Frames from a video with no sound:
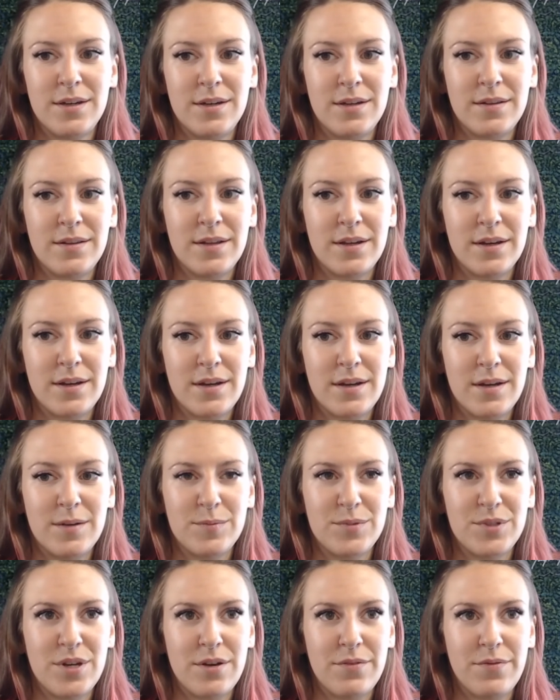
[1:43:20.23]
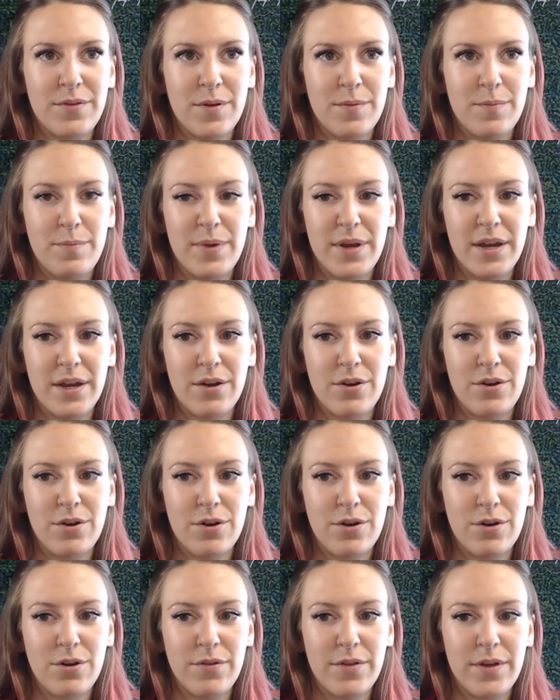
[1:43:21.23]
That comes off the big
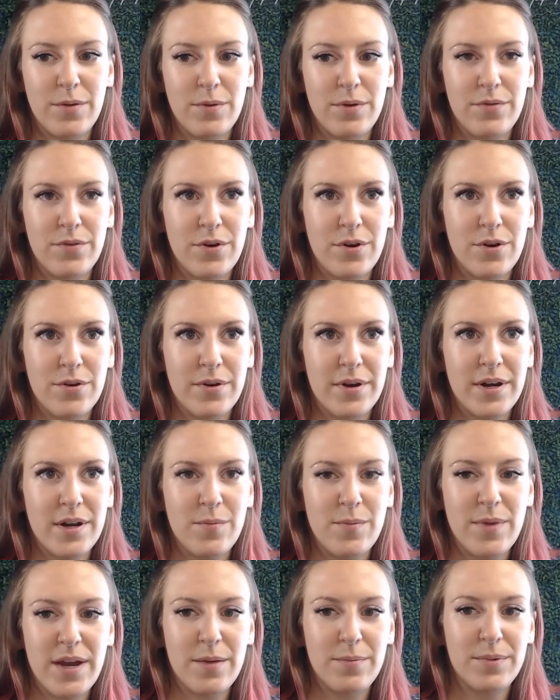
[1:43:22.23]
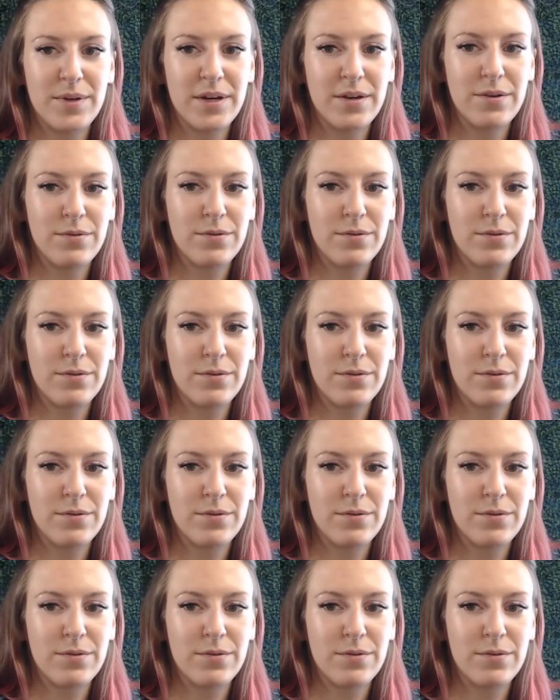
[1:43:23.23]
curl that we've already mapped out.